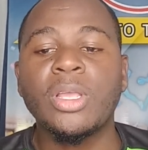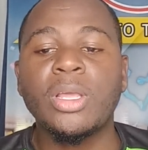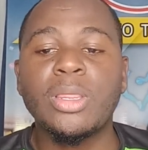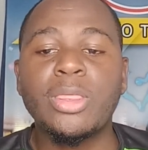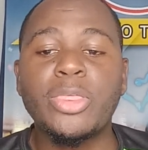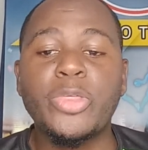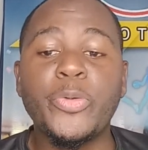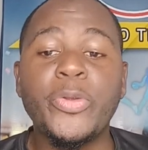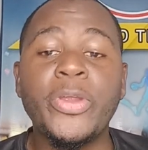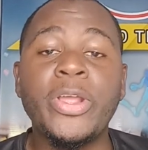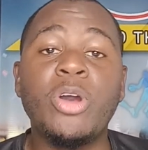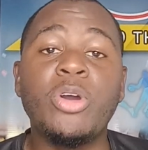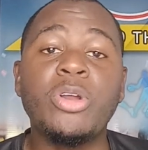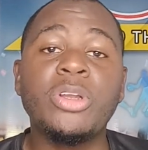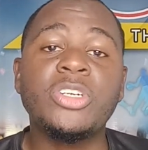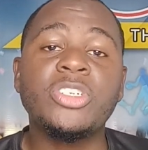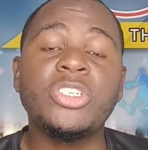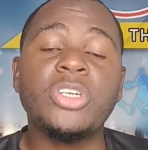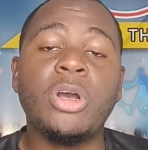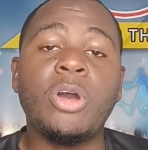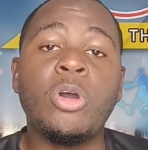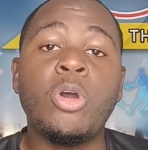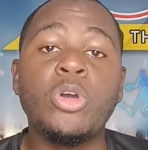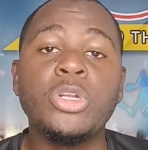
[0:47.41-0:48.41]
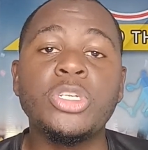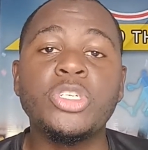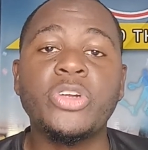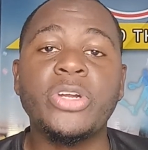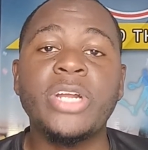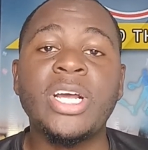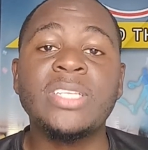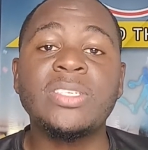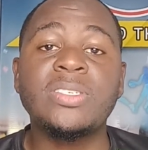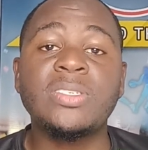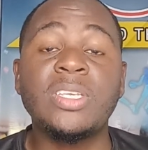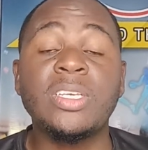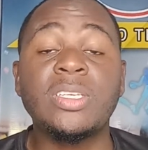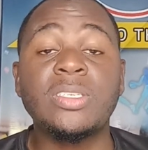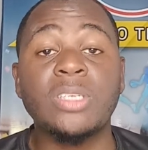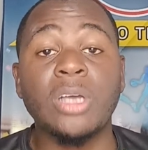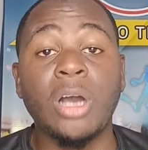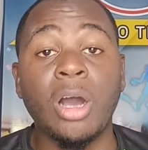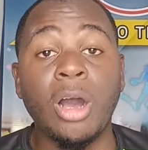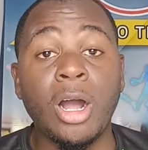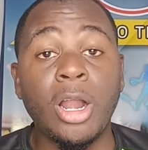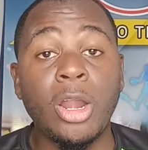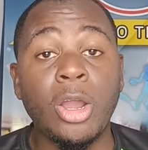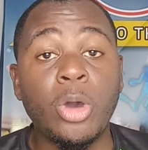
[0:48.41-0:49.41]

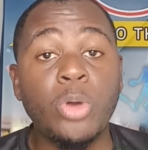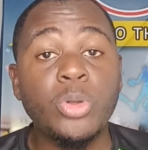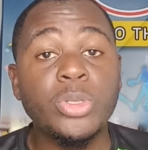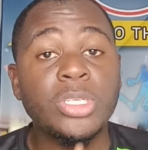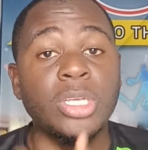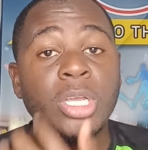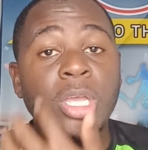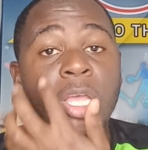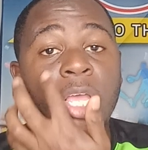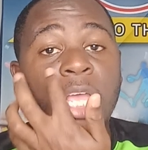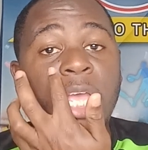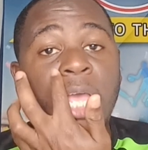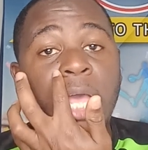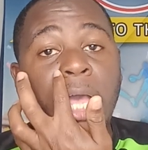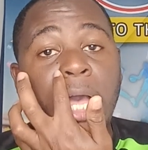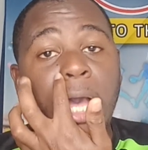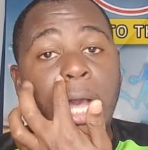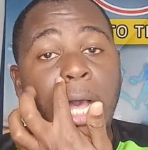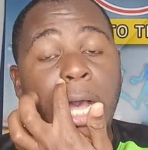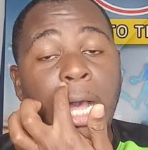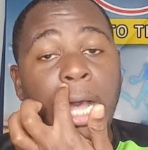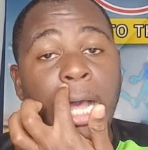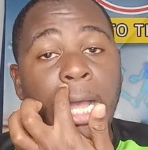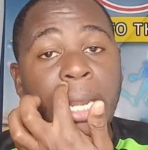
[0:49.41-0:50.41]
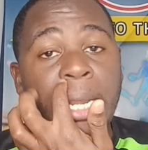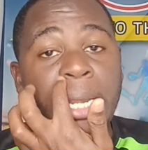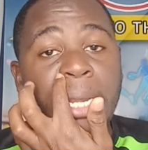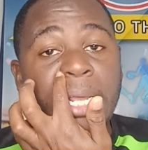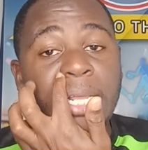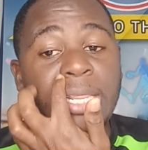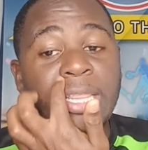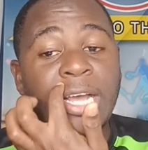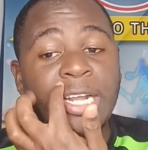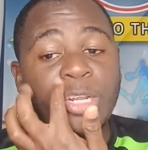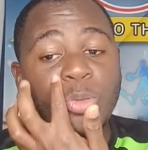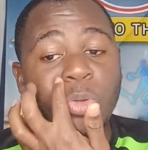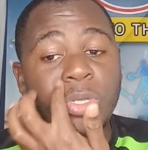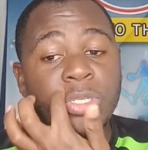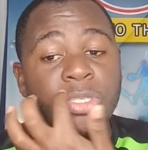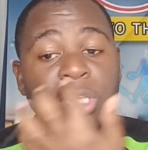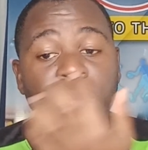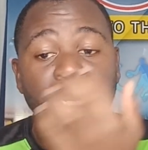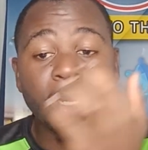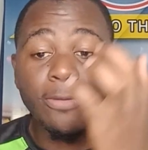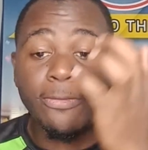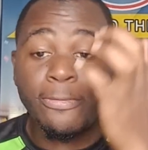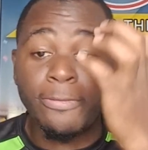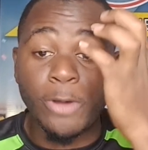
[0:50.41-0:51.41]
306 all out, and that was
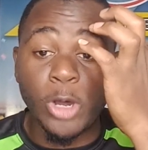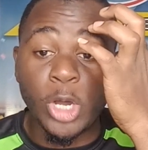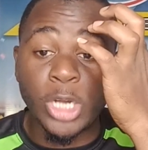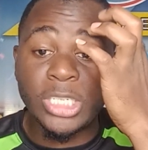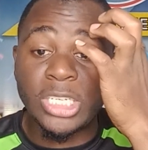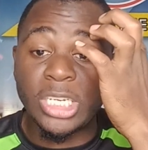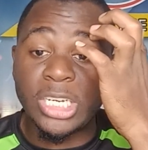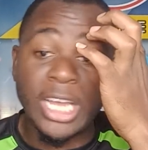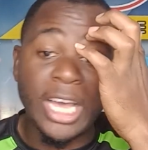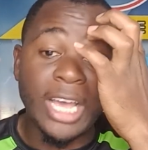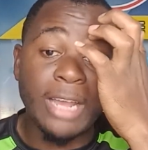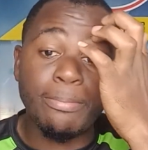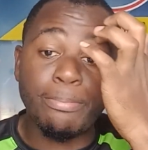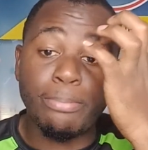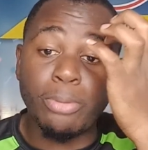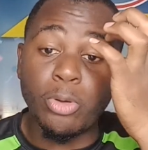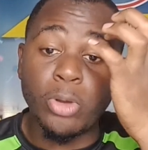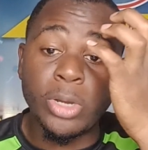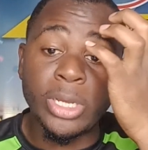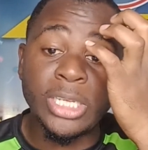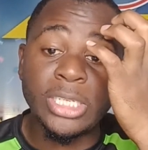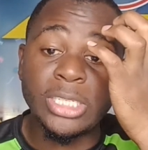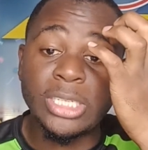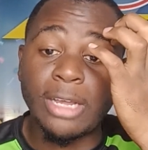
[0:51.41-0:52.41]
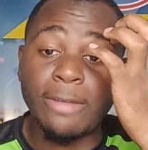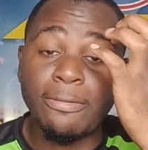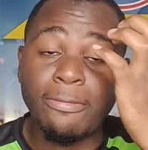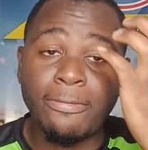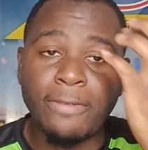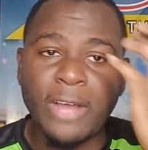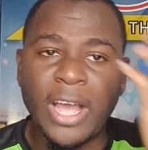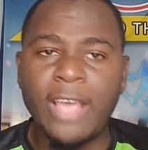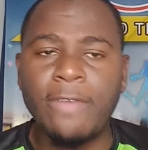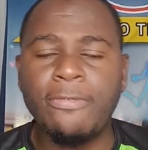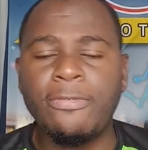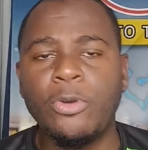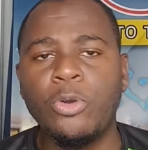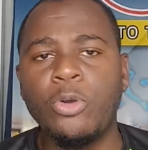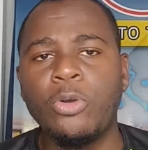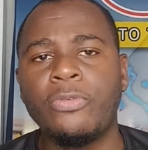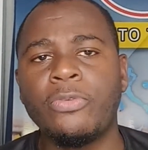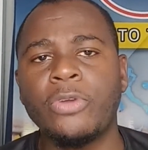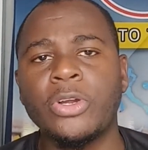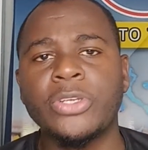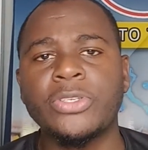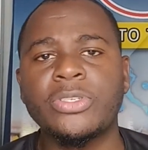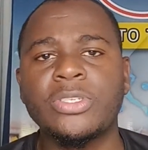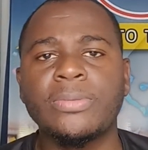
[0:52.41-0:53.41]
in 49.5
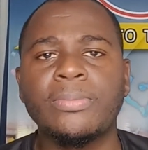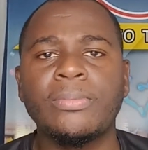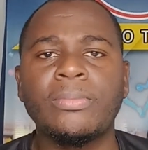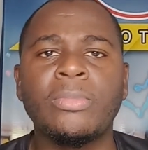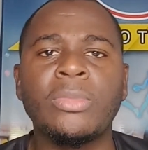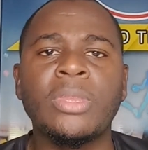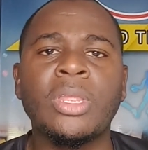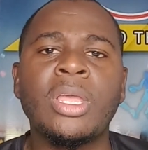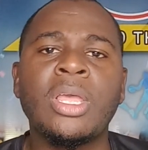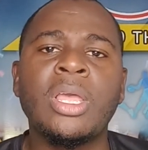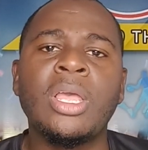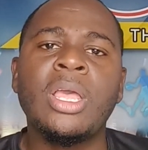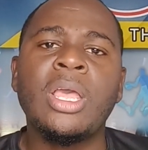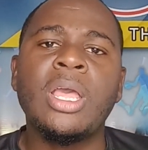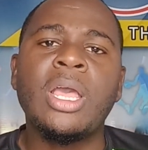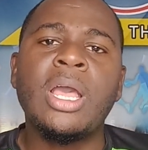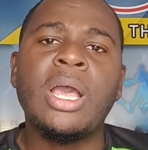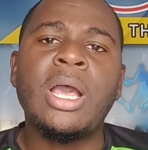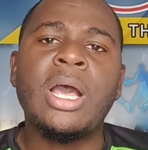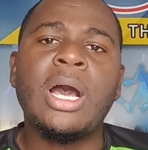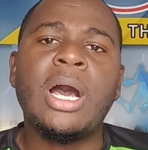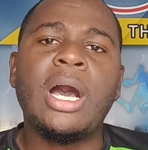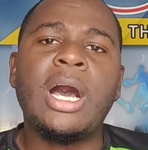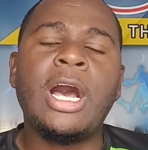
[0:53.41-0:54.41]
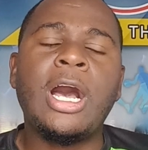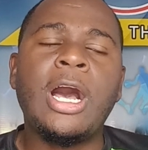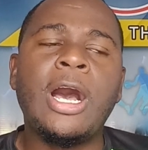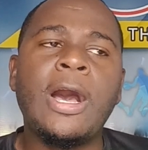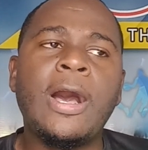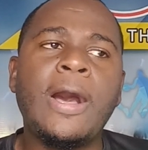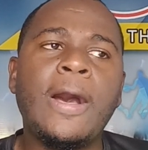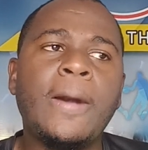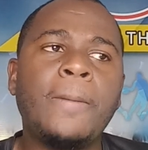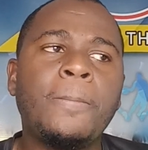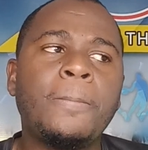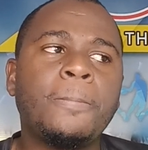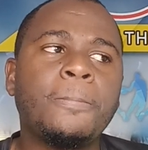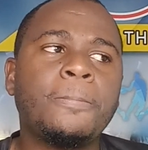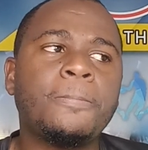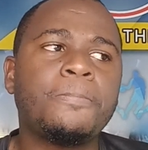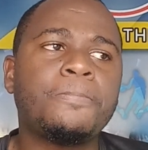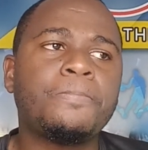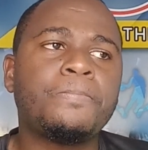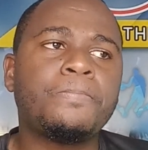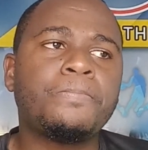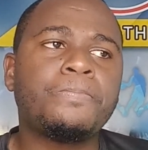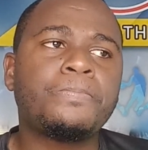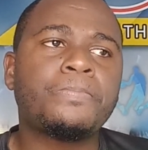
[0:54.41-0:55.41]
overs. What
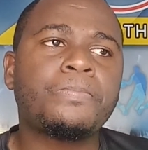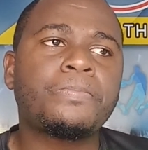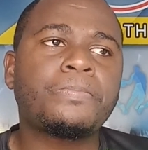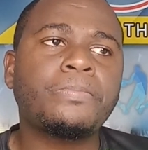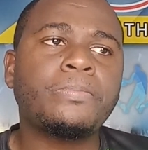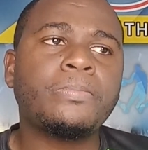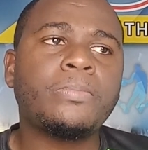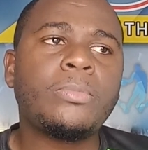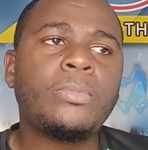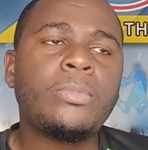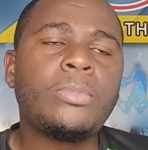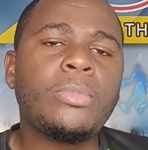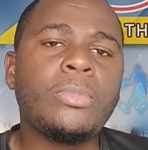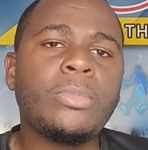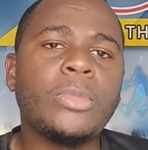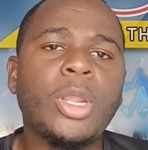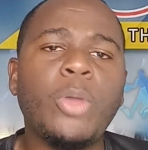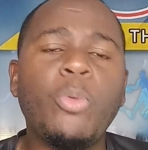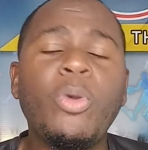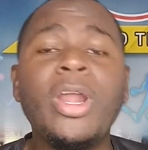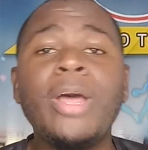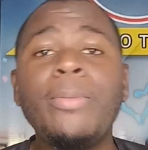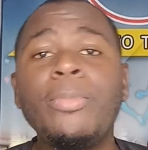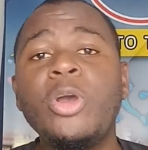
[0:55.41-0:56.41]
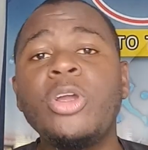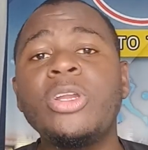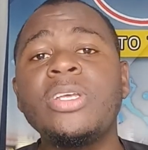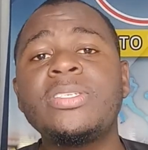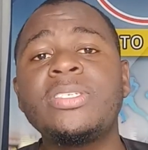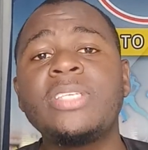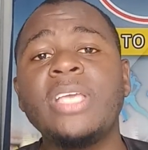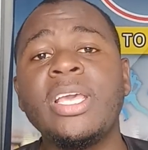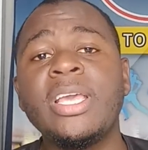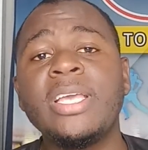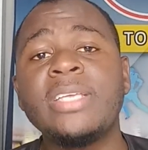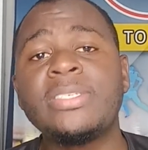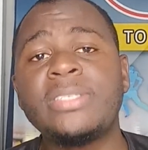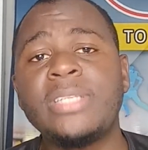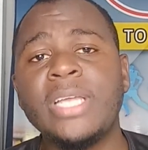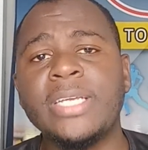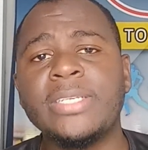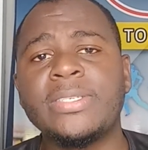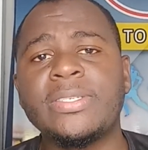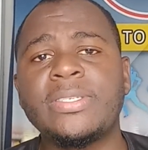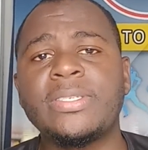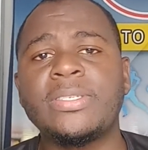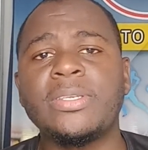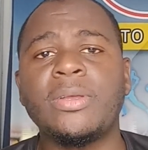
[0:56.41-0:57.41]
I'm going to say is
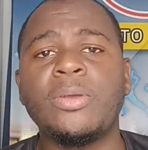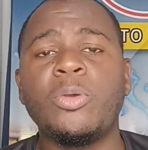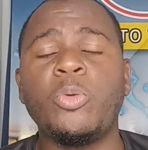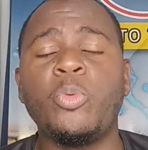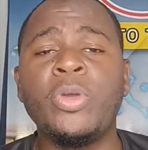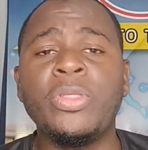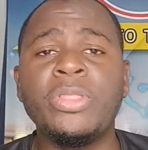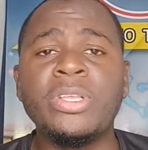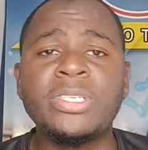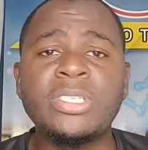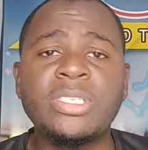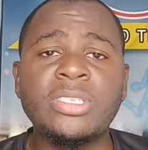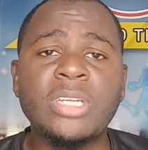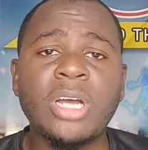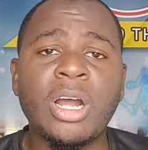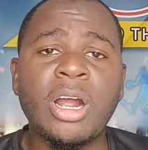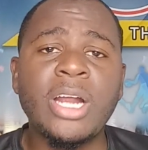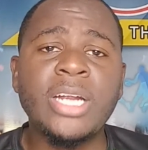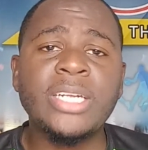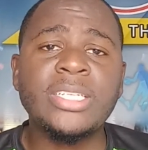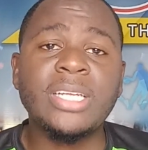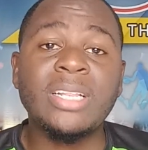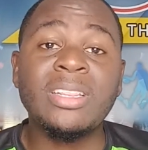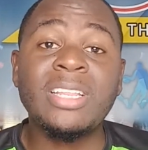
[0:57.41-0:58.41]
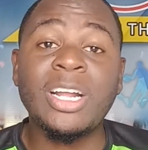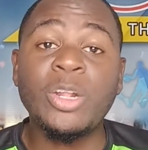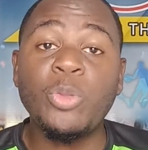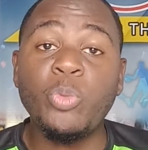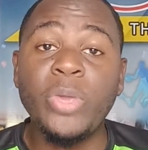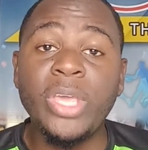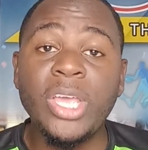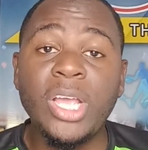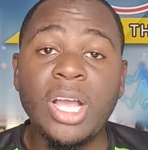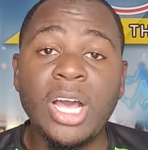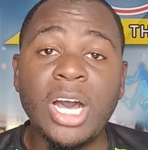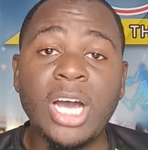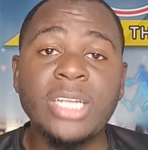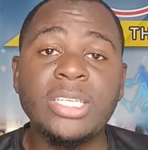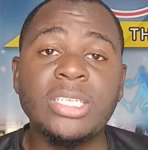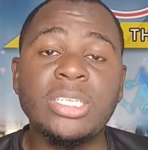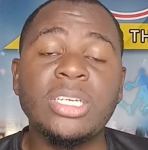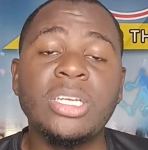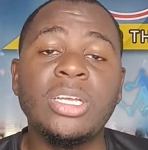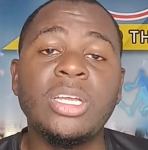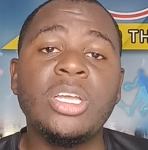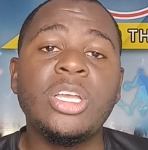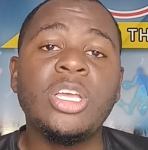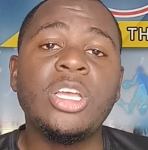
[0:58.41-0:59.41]
this. With the start that we got,
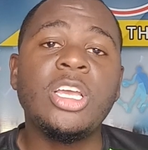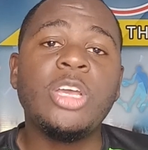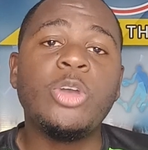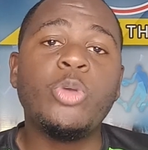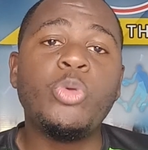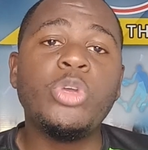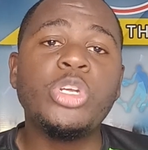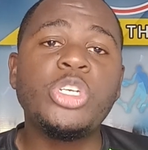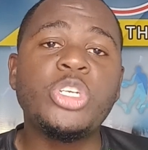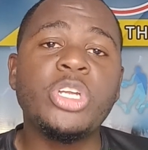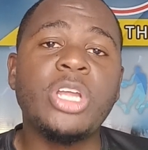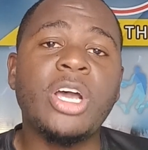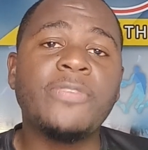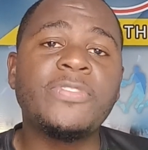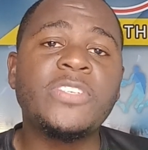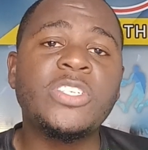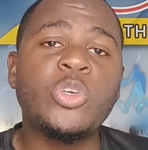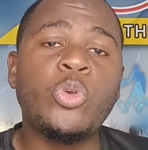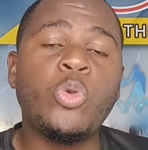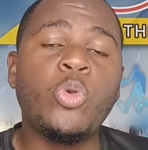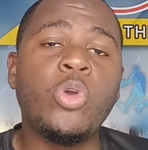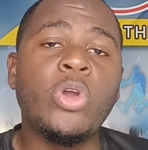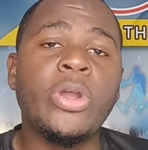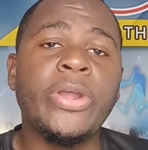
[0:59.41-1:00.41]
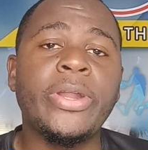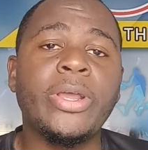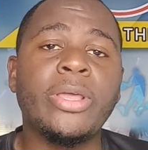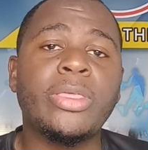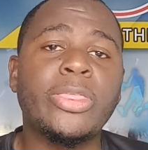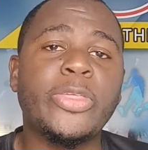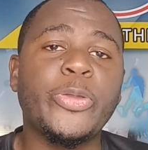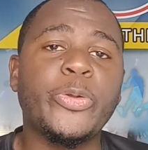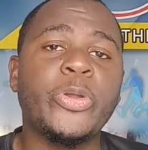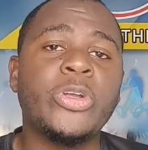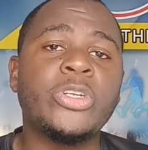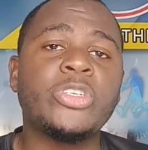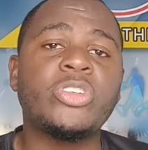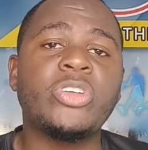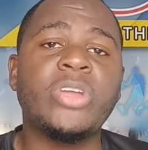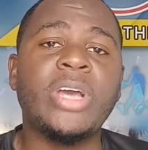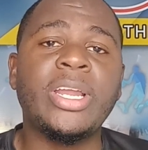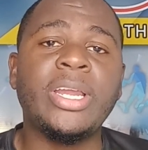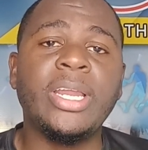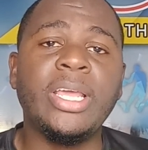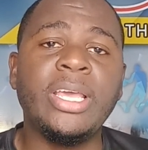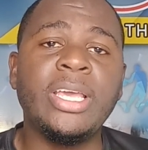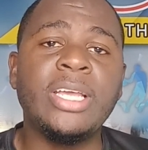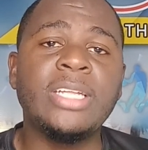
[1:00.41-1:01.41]
we should have scored
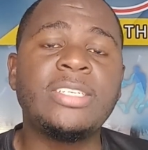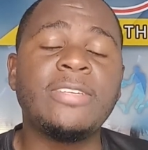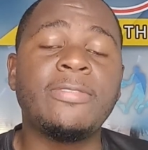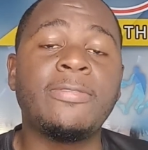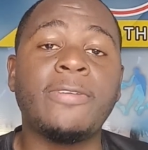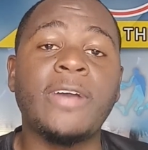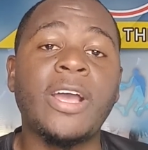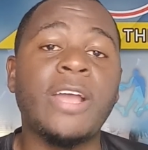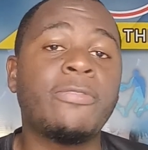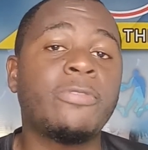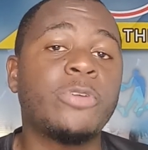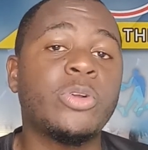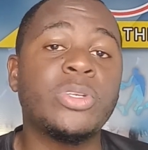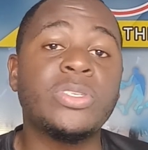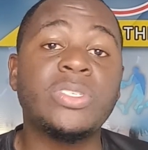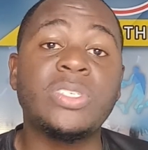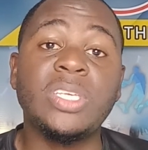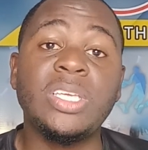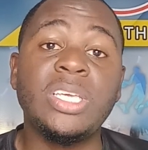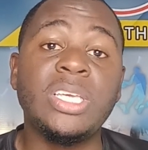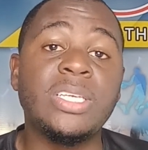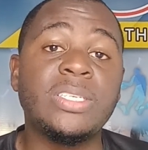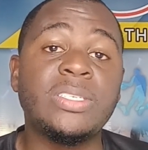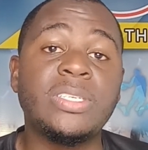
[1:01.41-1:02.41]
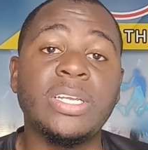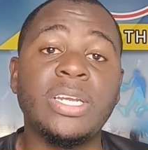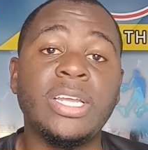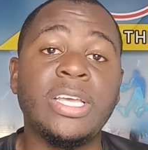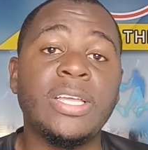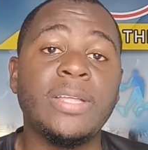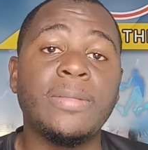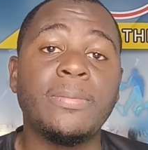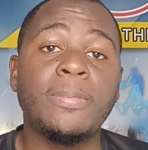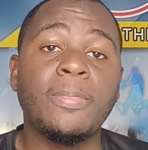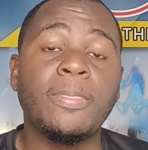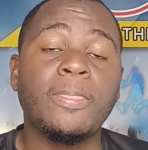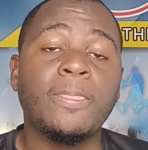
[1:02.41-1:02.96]
385 runs easily.